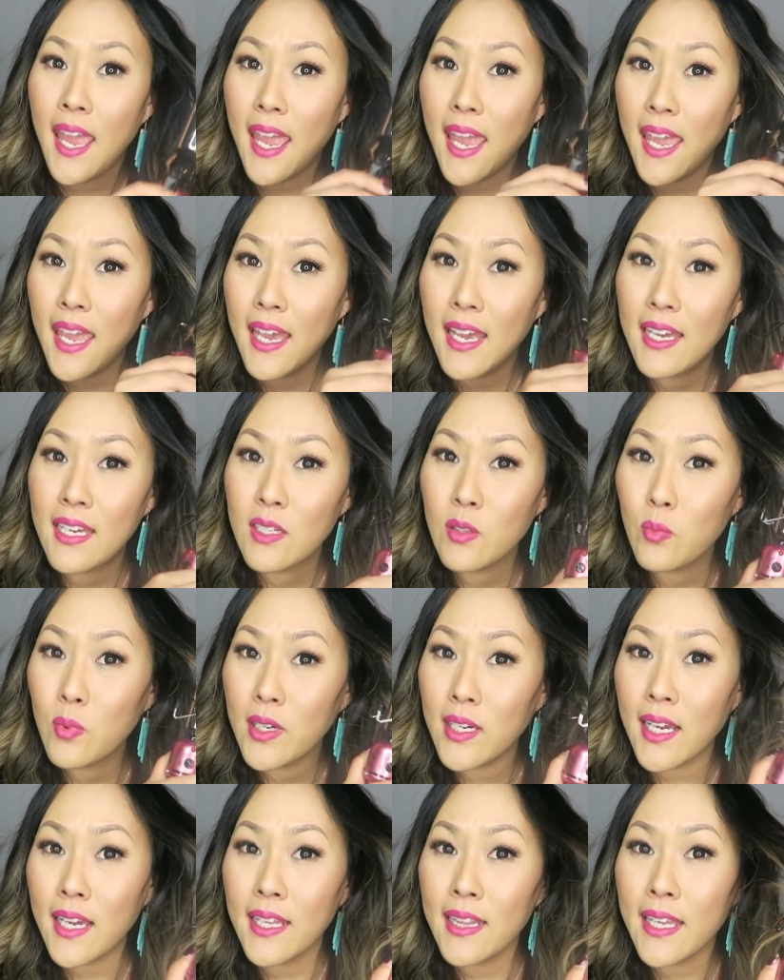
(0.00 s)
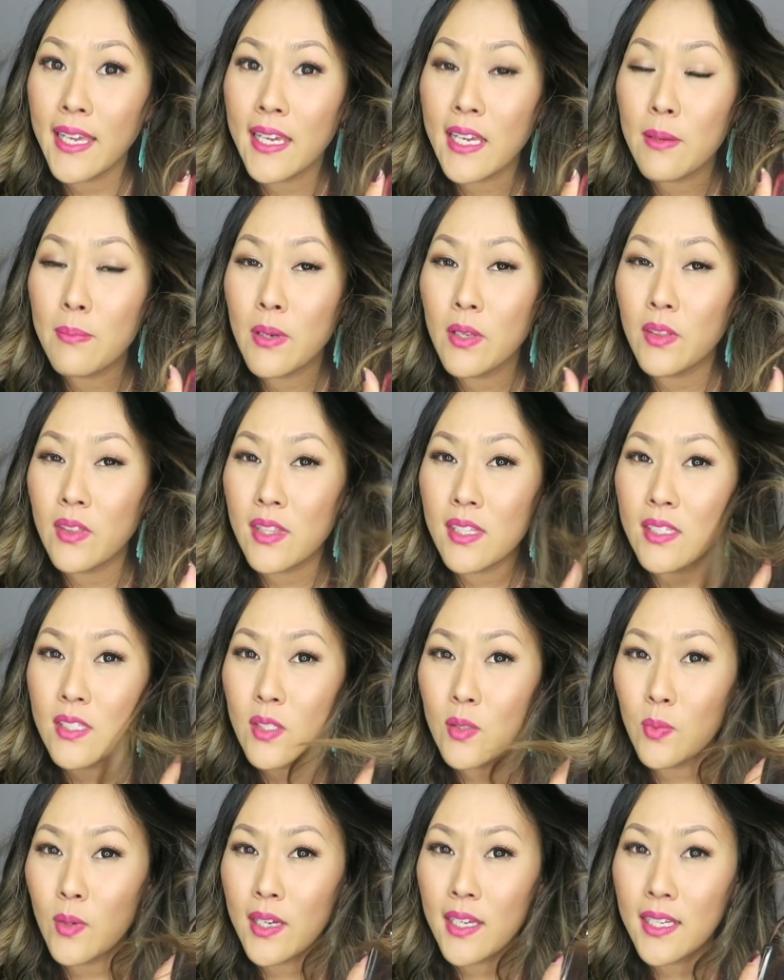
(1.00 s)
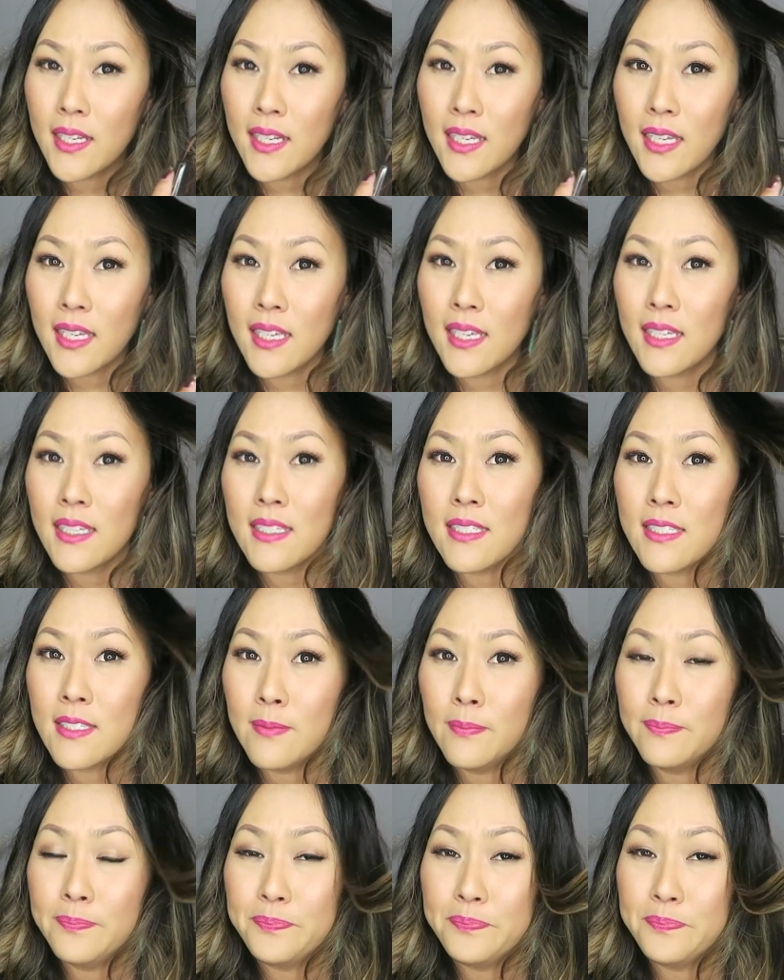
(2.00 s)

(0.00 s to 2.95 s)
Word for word: And what I like about this one is